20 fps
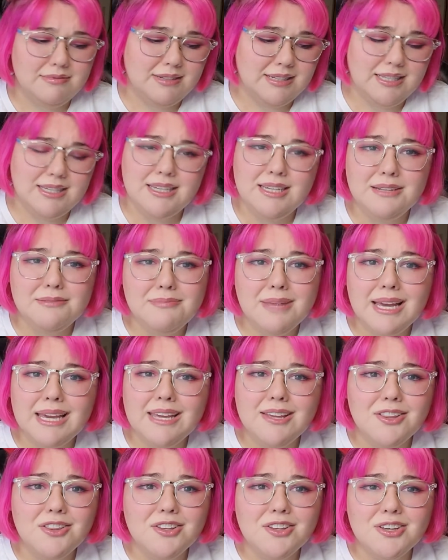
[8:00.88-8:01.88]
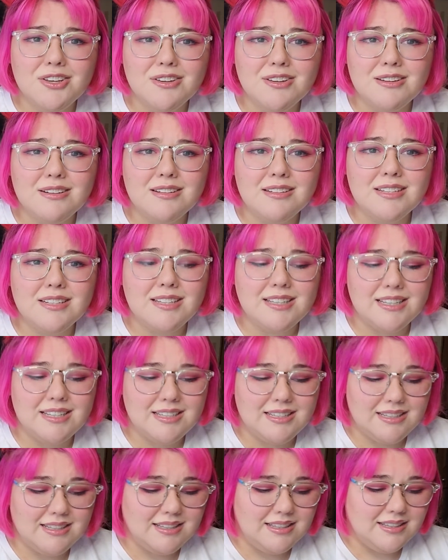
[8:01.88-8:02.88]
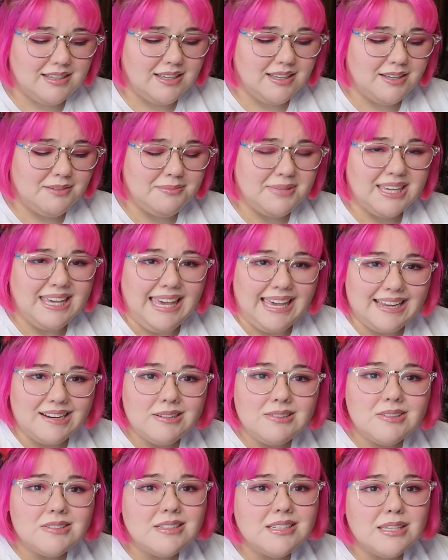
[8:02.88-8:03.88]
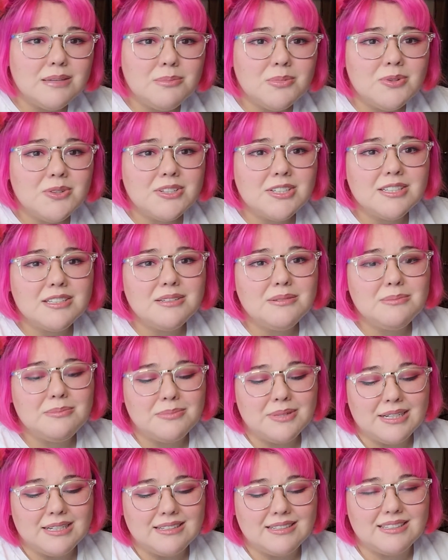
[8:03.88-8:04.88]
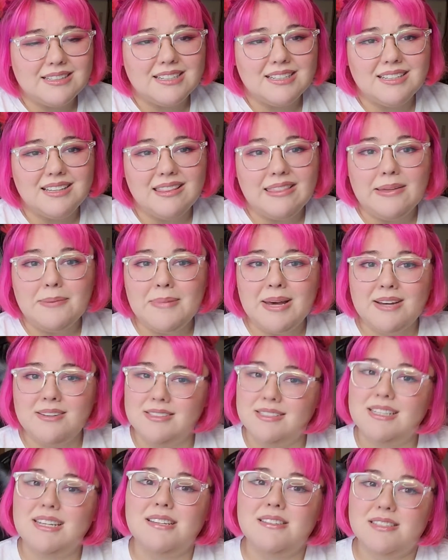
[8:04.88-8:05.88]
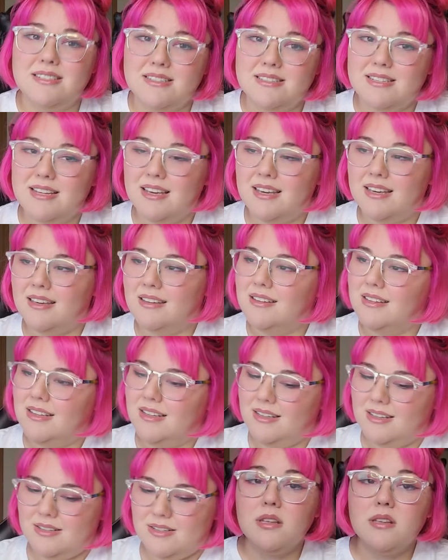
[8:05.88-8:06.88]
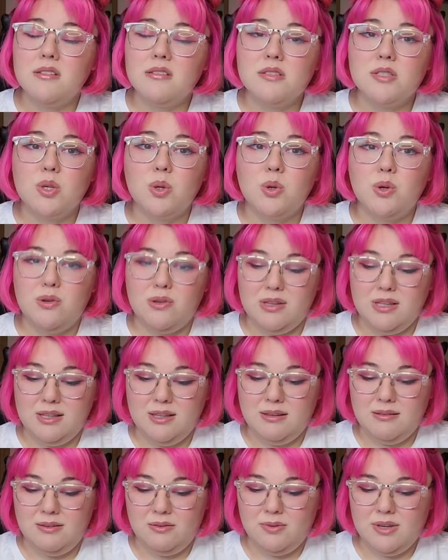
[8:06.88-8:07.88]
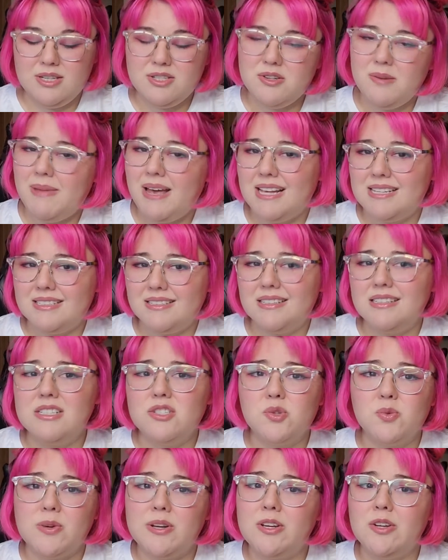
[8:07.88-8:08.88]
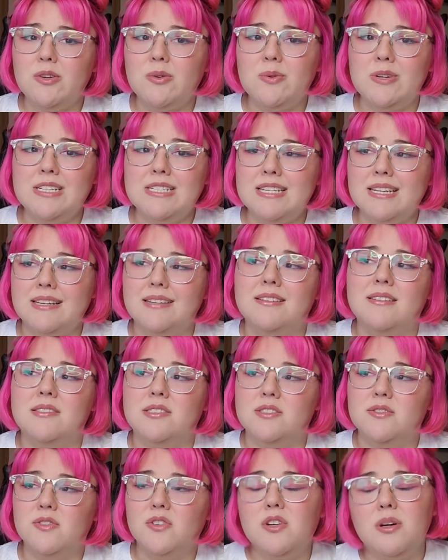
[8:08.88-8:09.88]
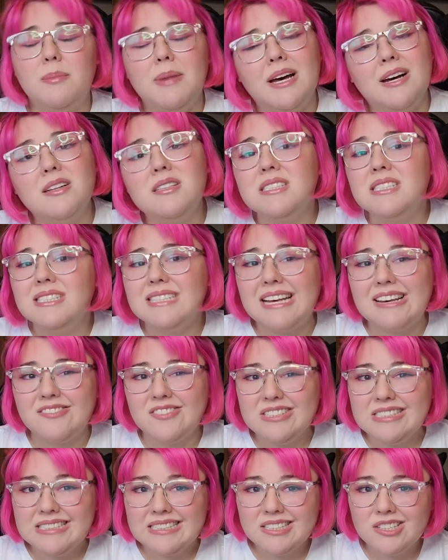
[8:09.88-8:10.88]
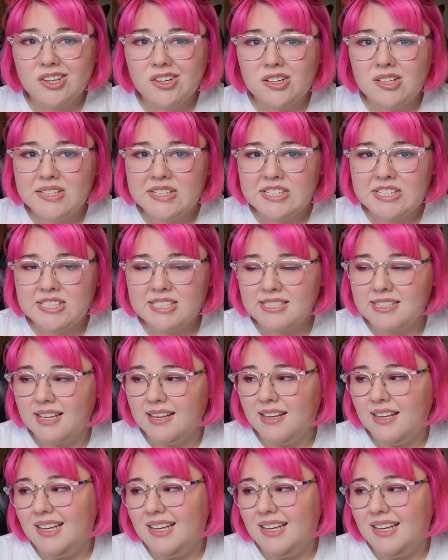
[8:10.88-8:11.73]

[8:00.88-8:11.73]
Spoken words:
need my other mechanical keyboard, but the mouse has to stay. So the Razer Basculus retails for about $70.